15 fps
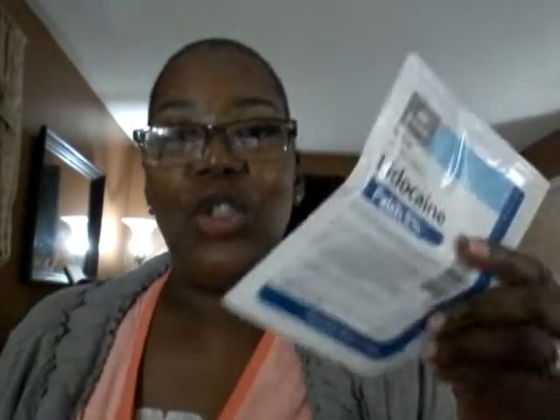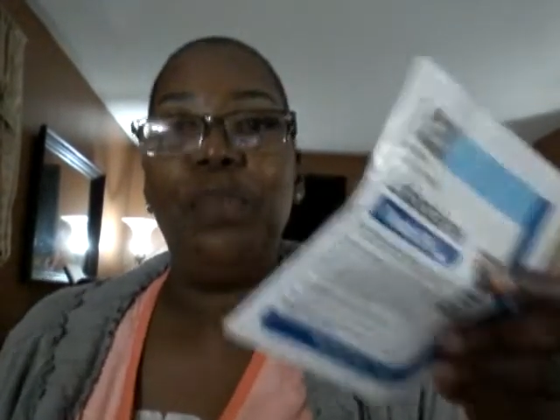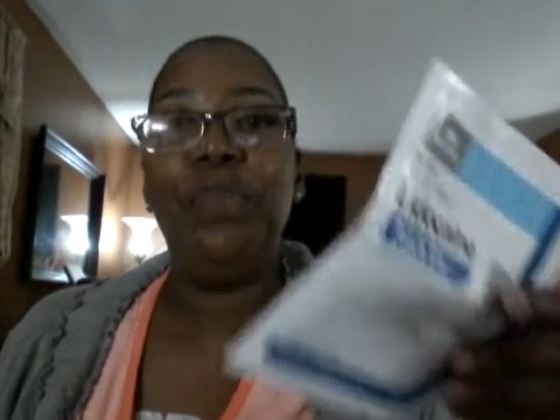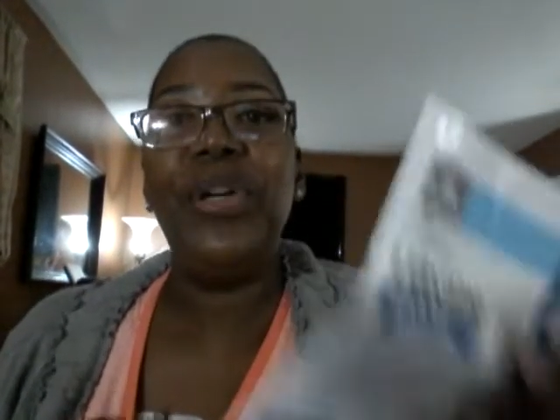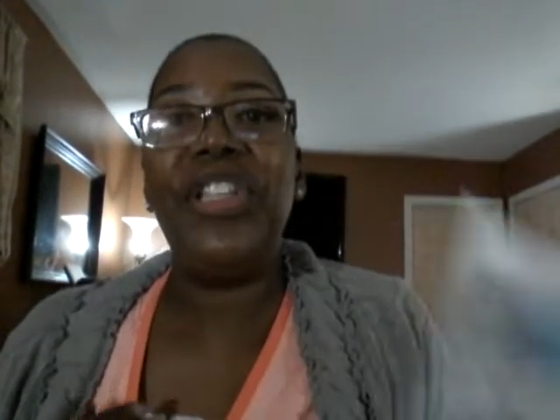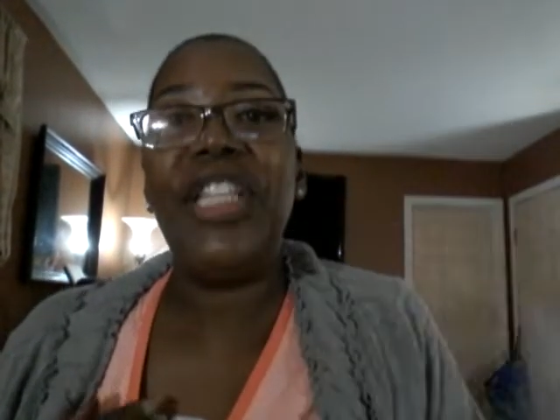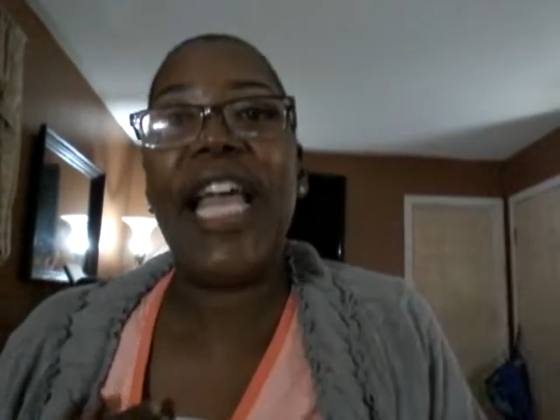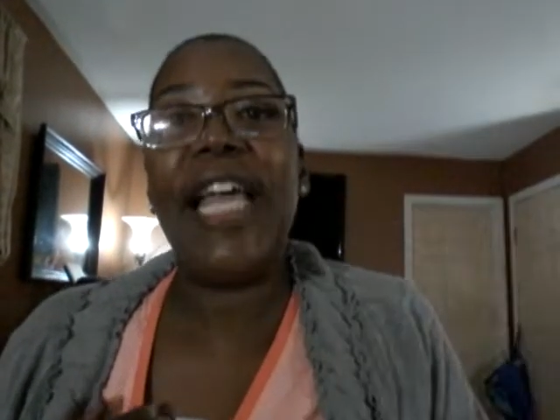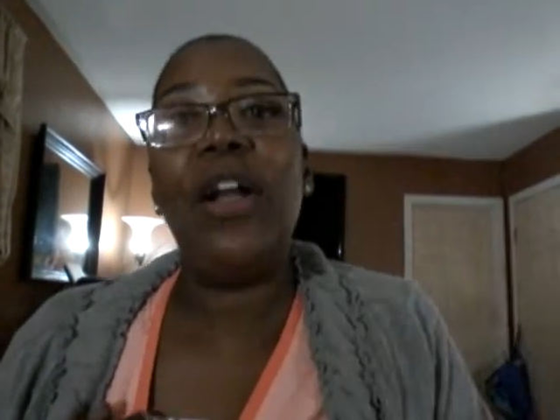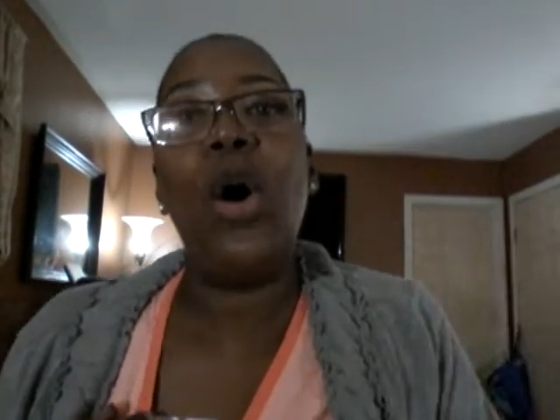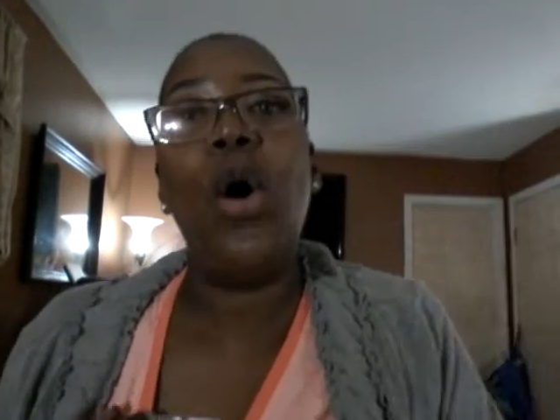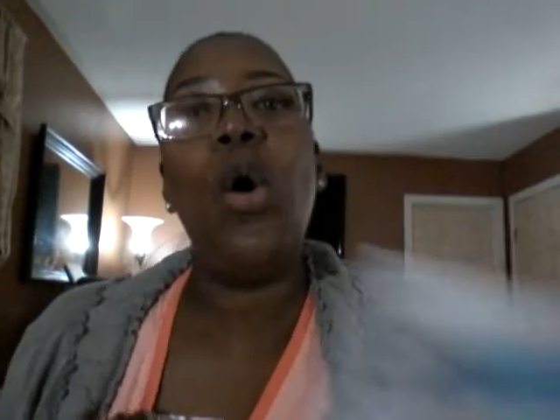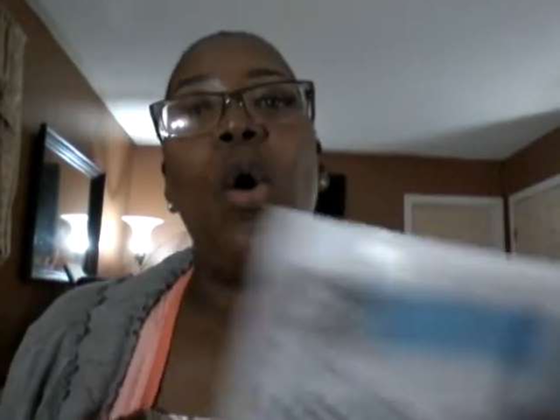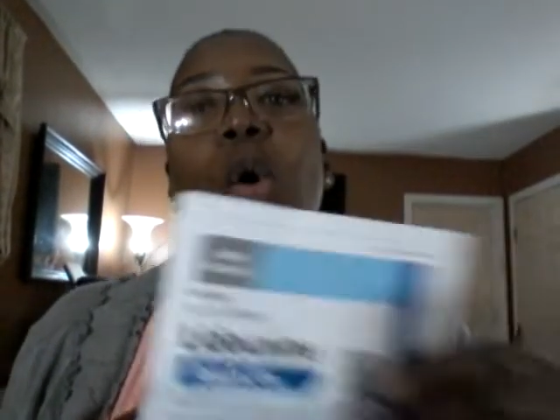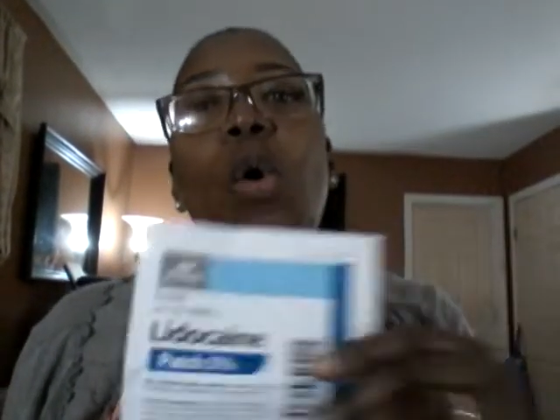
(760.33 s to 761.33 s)
you put that
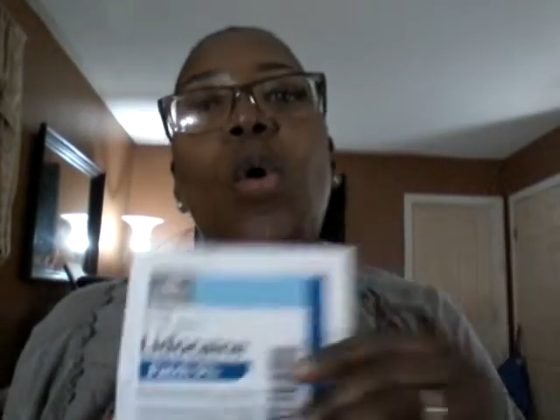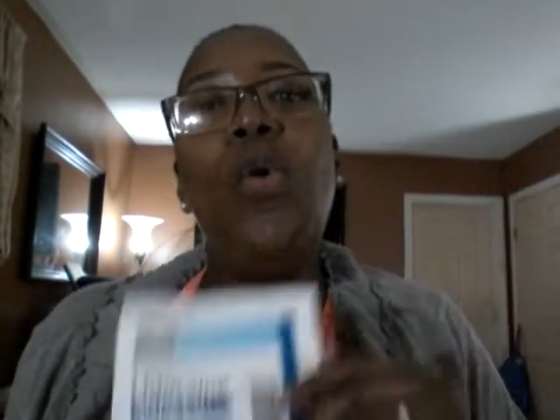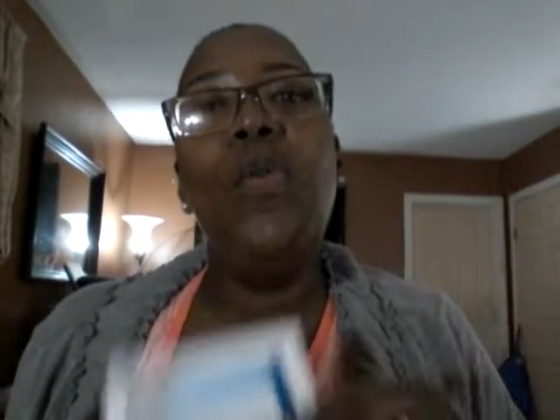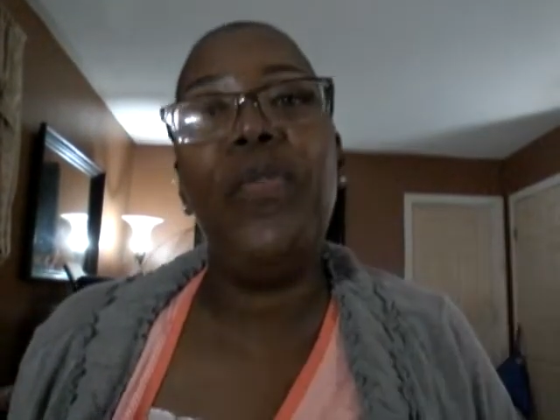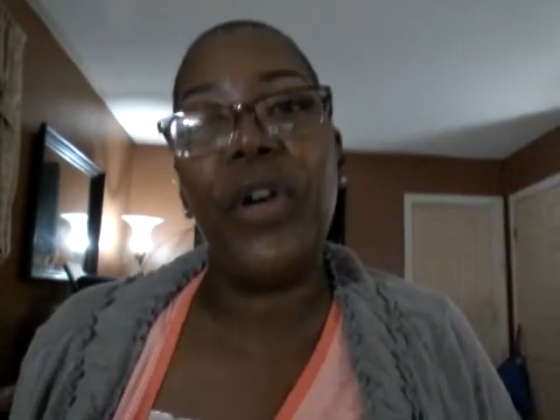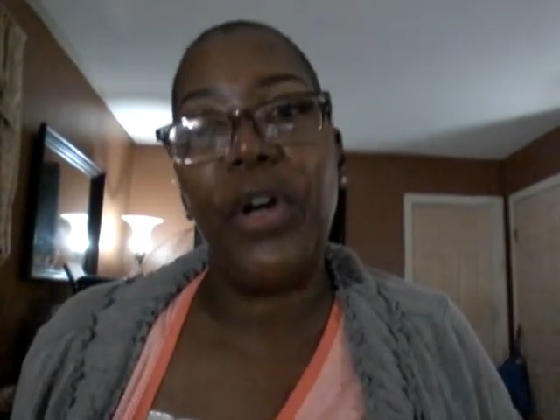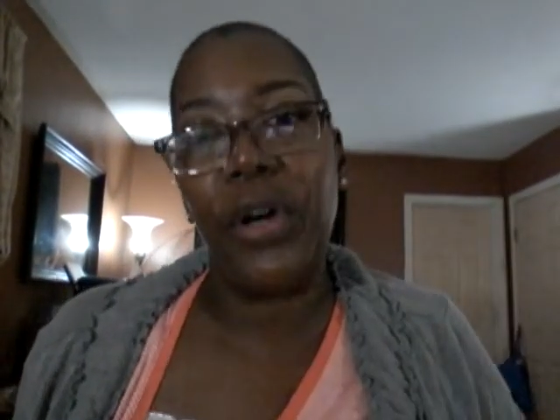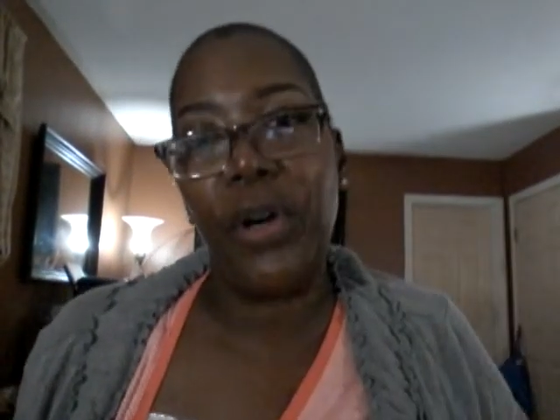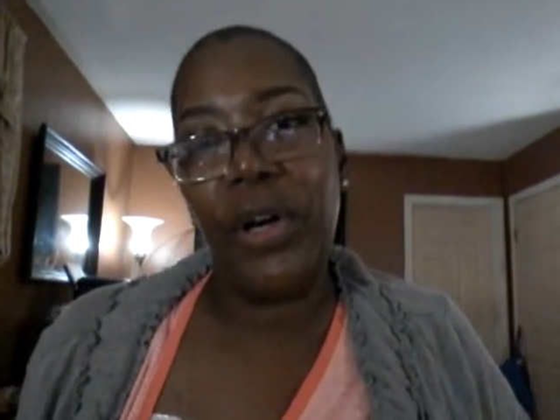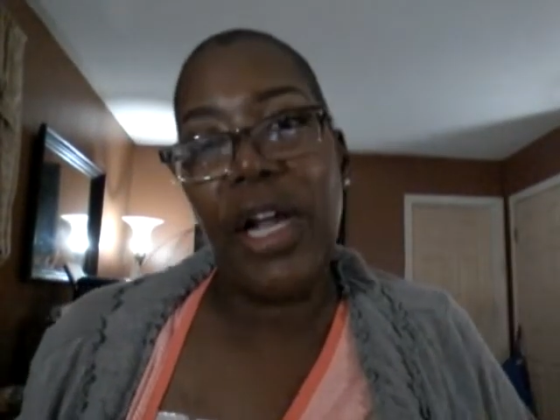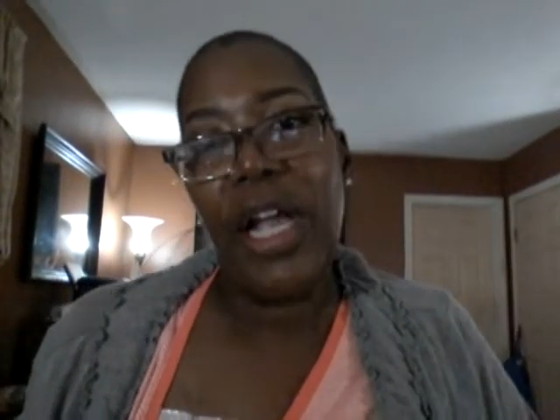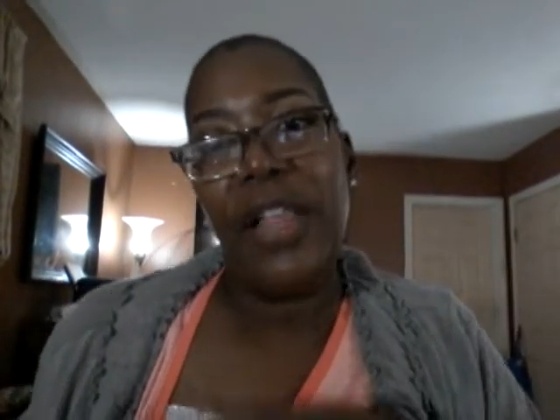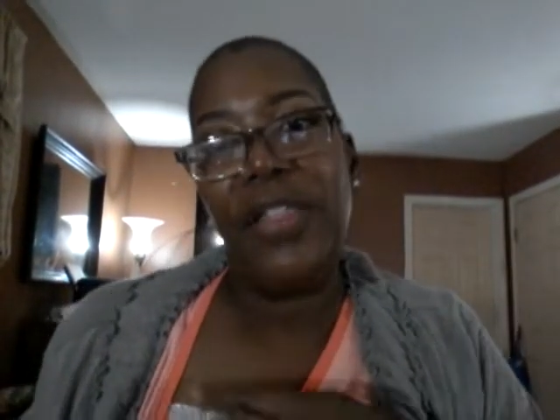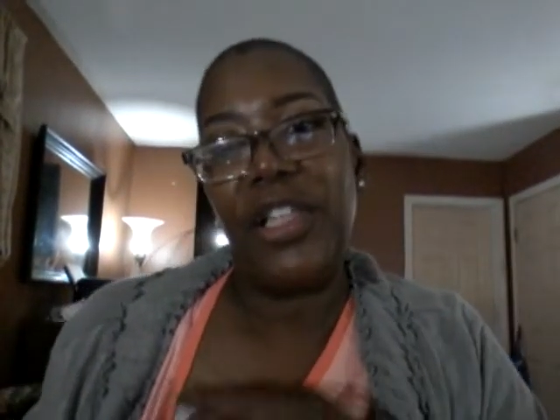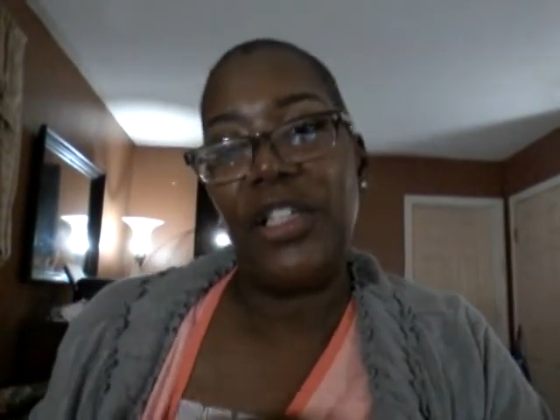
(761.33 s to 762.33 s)
over
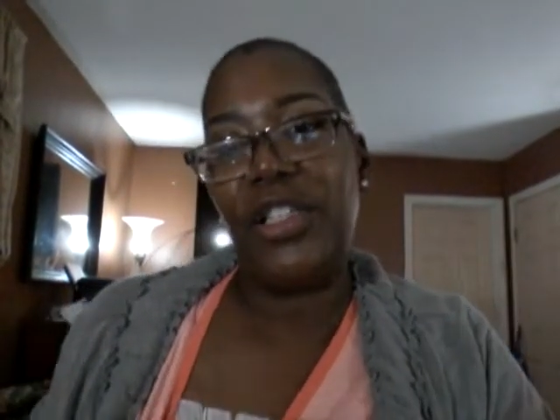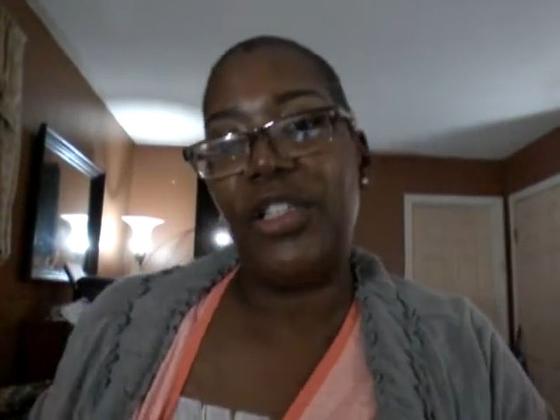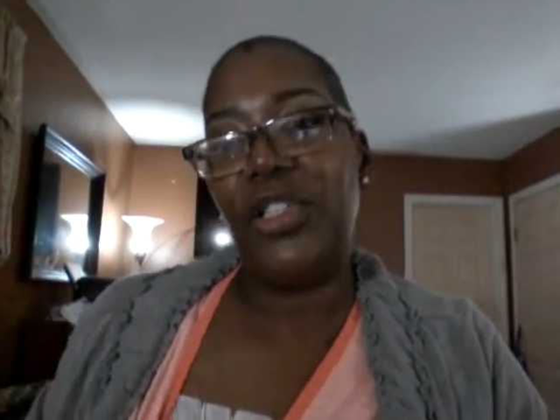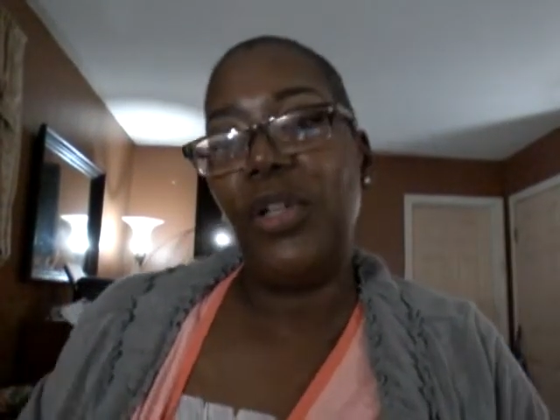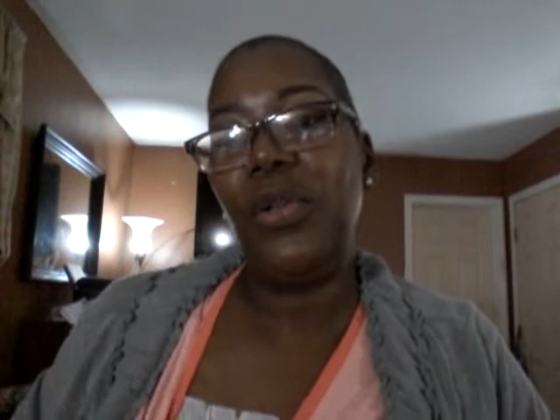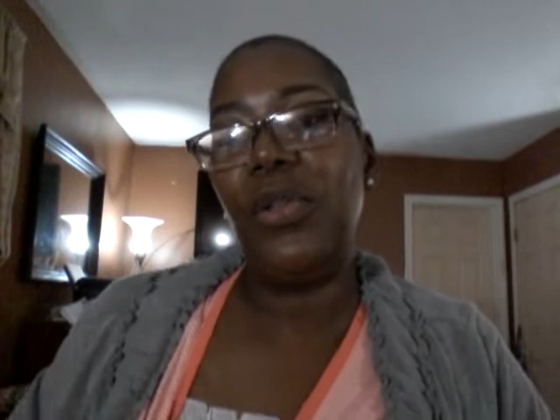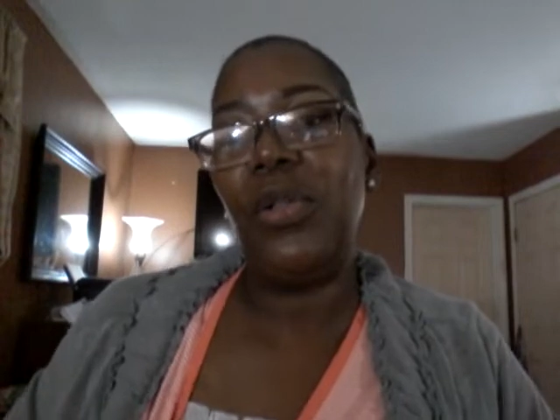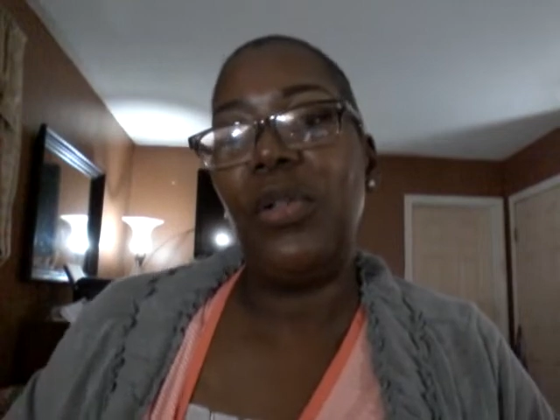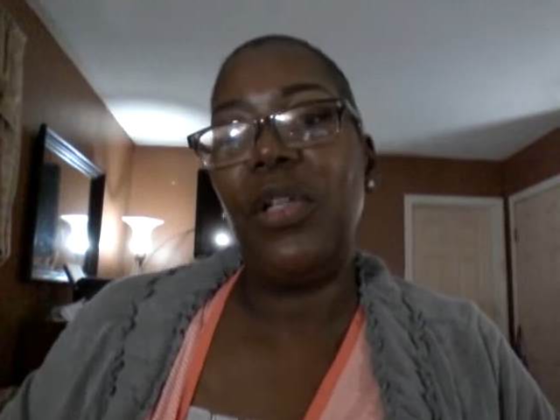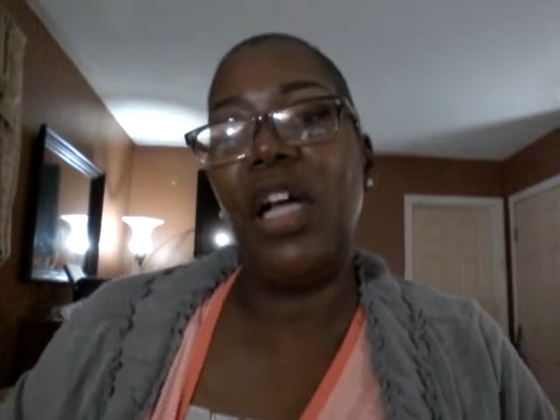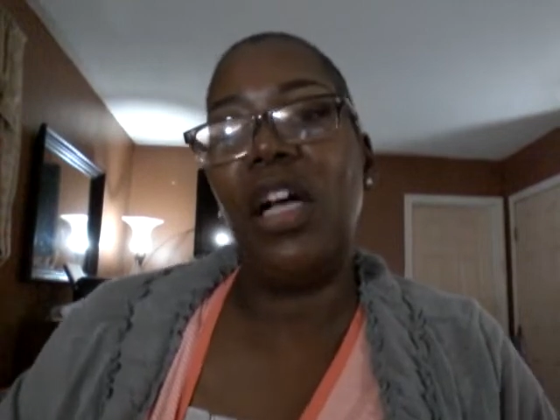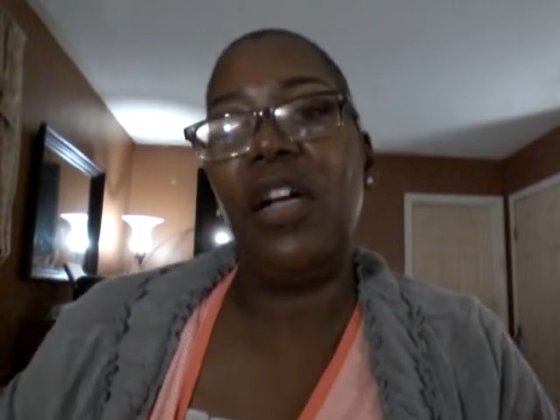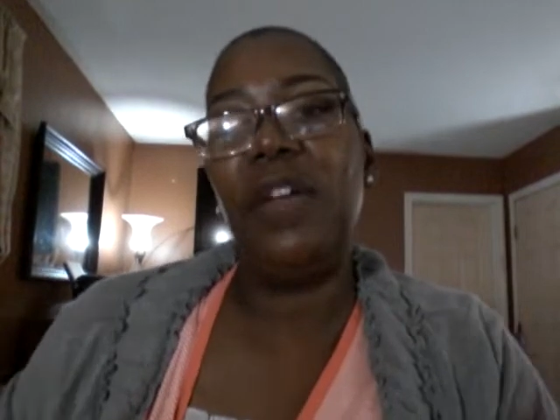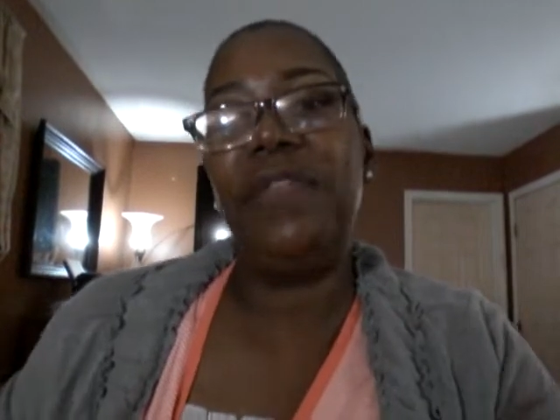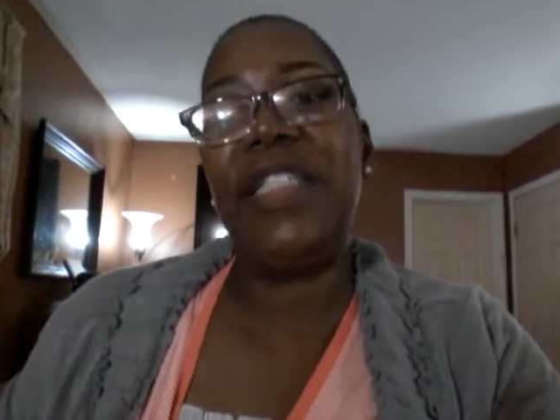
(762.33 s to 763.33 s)
the circle
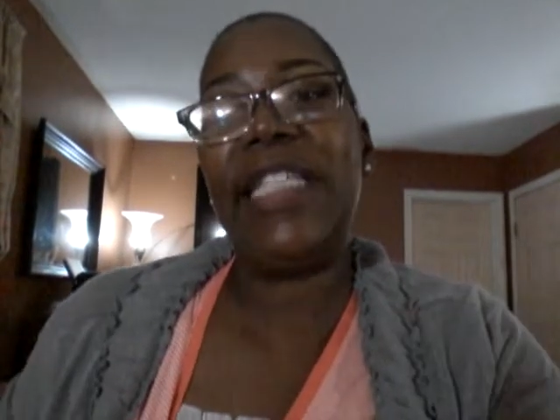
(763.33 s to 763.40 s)
of